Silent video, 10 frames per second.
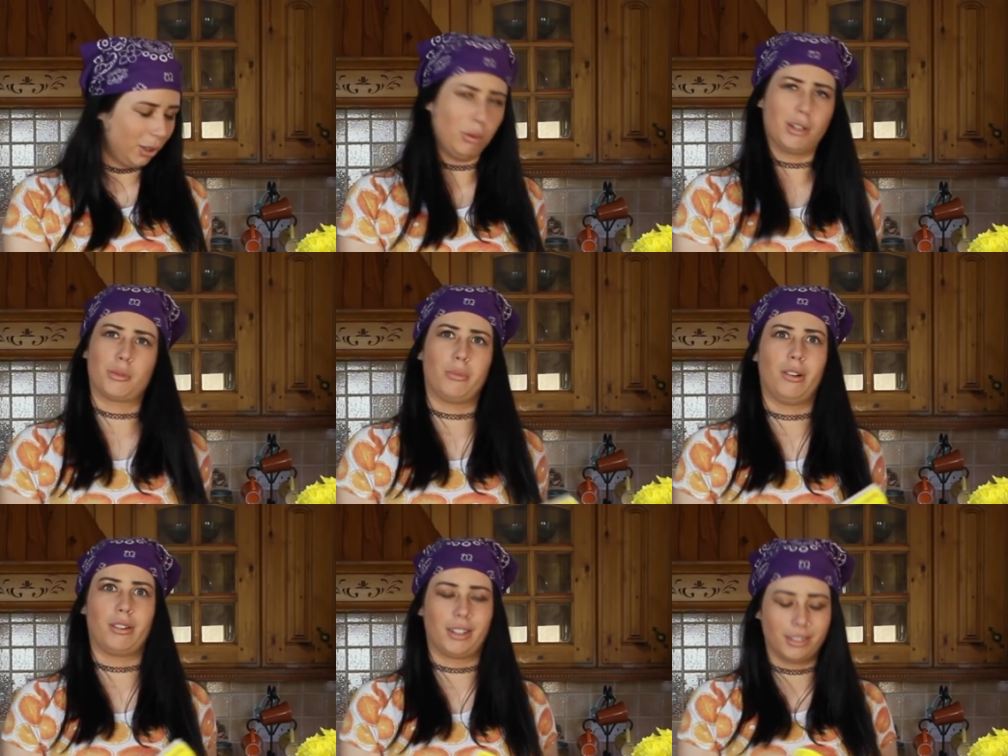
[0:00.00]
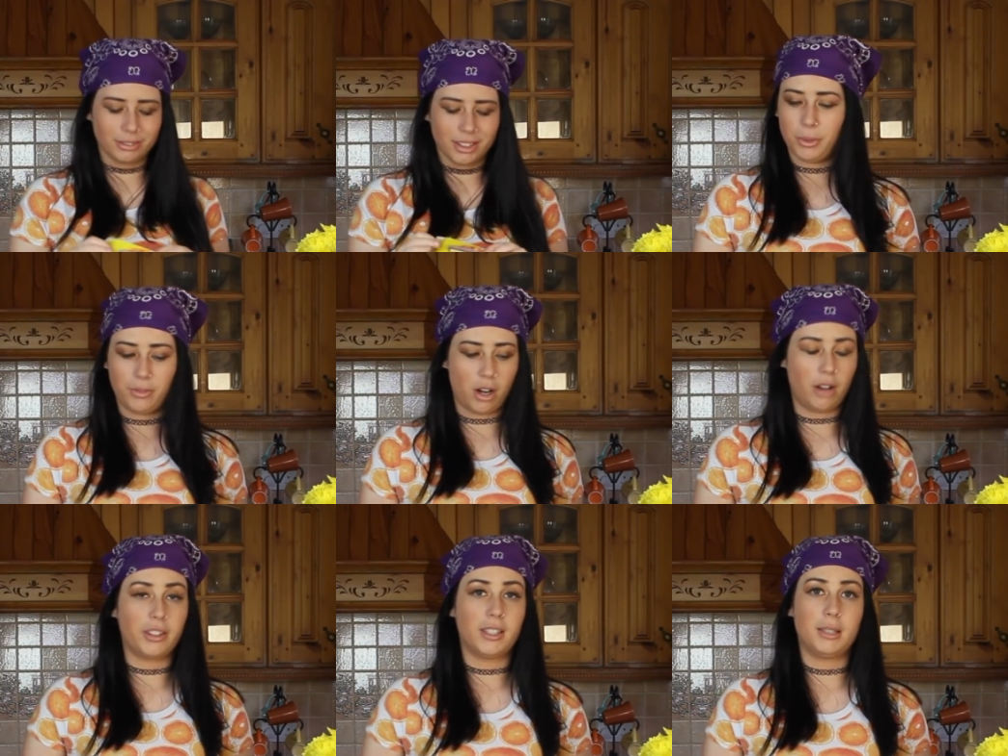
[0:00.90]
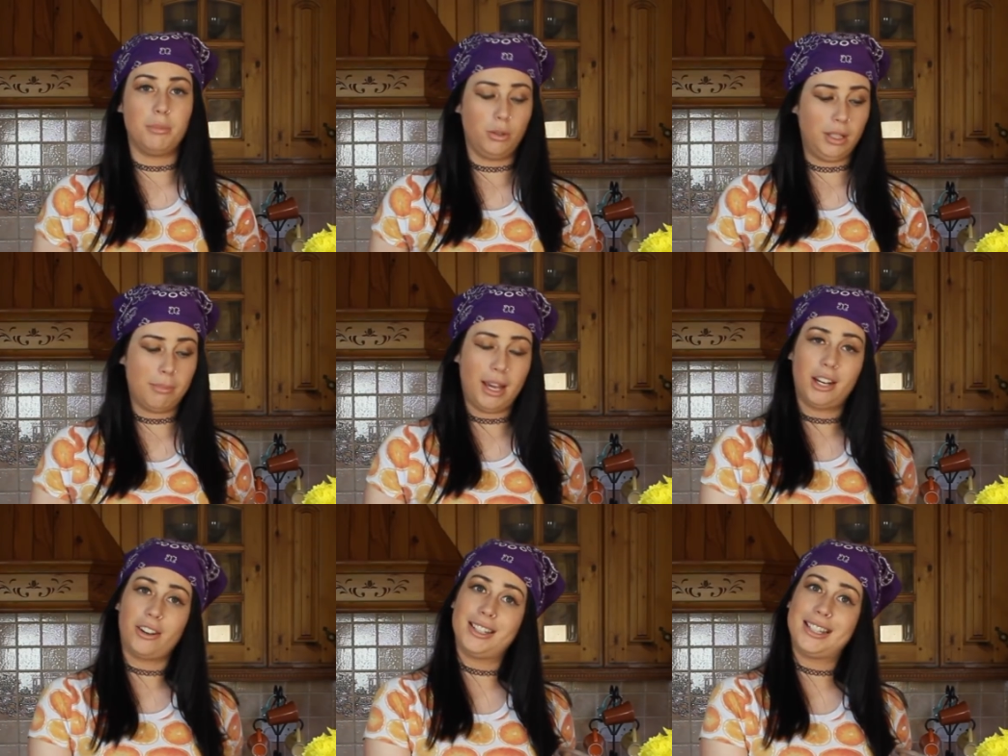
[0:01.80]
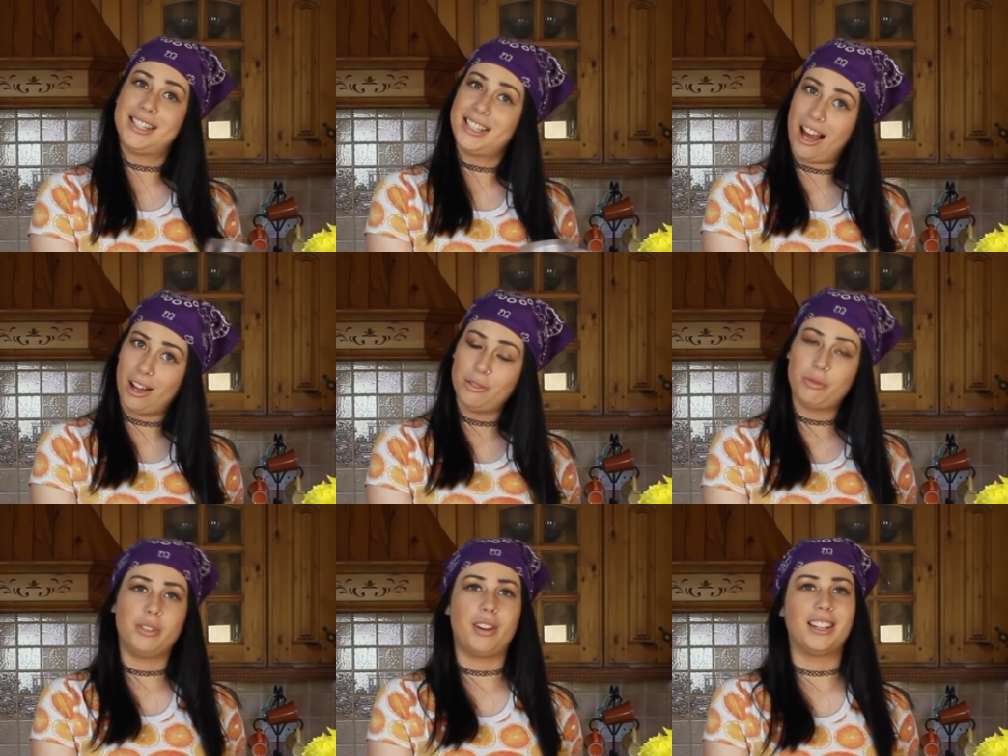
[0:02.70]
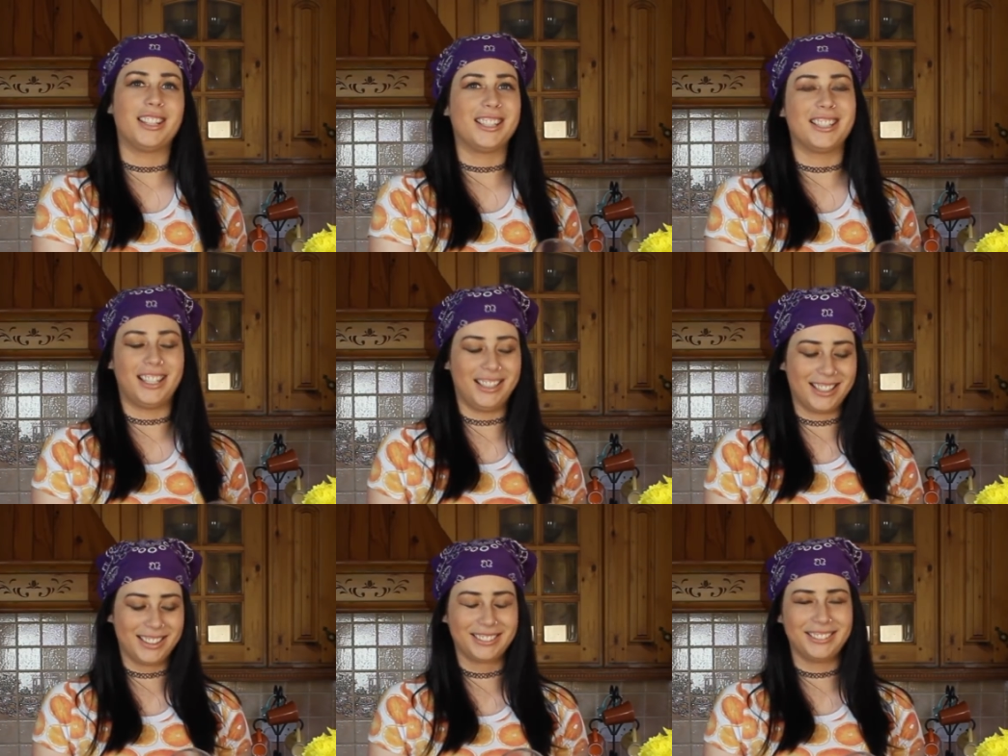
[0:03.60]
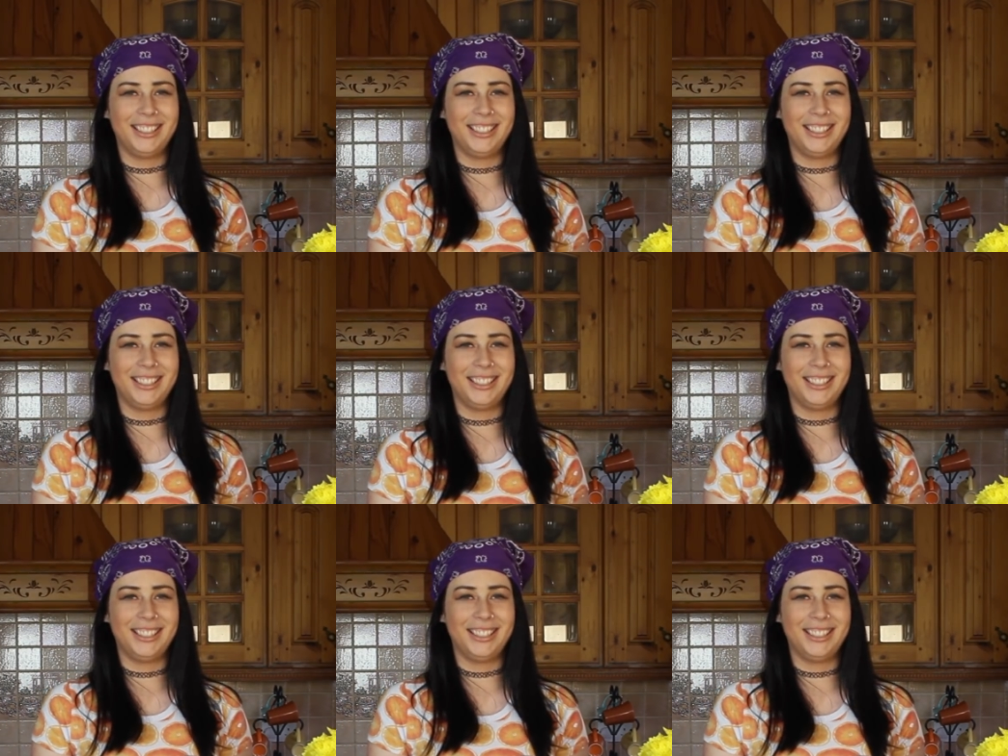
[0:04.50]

Who wants water? We've got the smoothie maker itself. We've had this since